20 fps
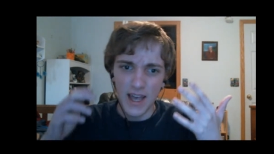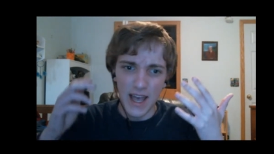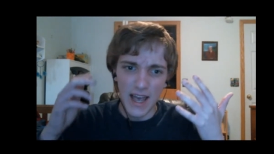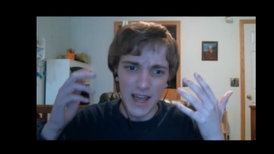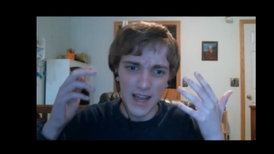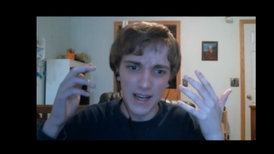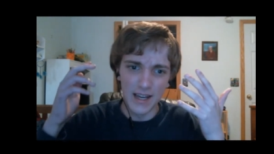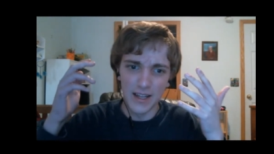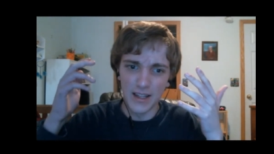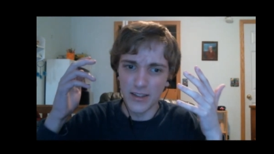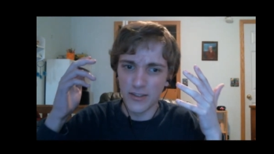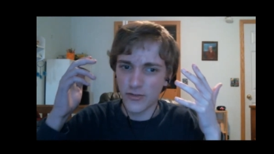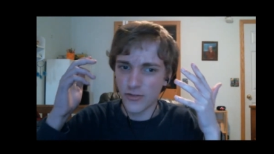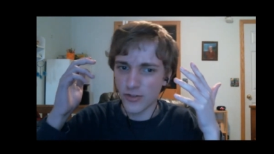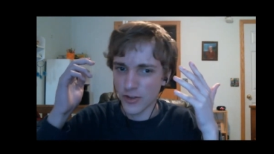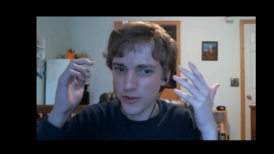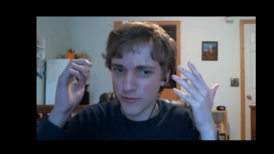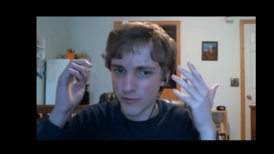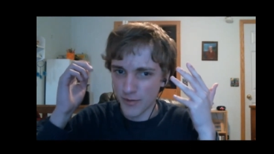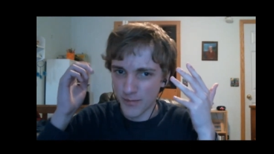and it
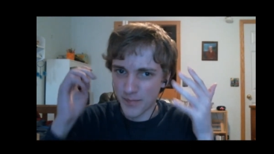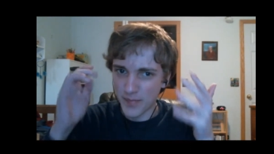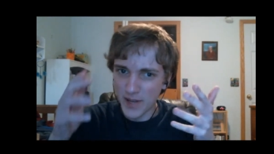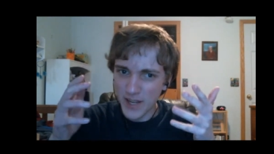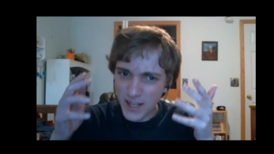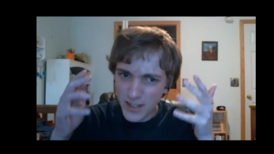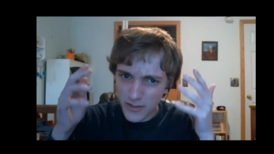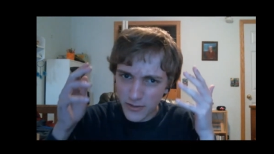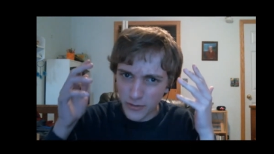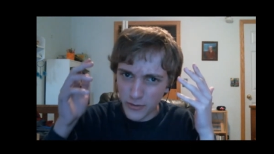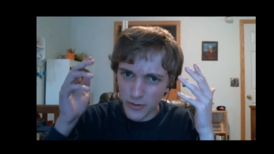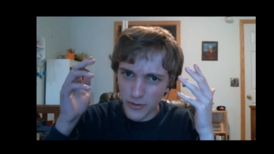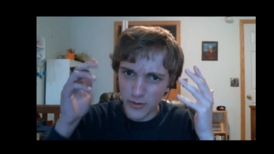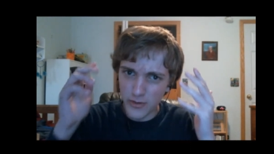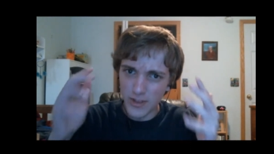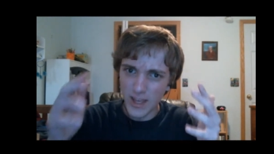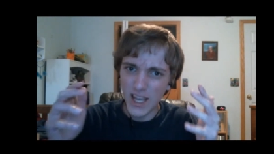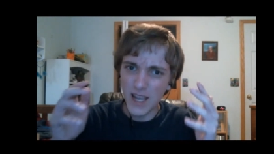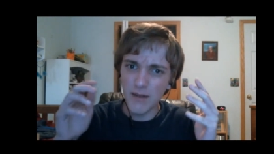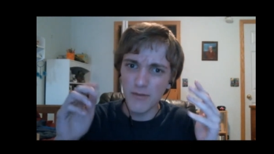just repeats the
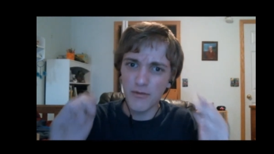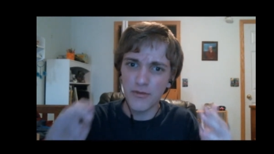same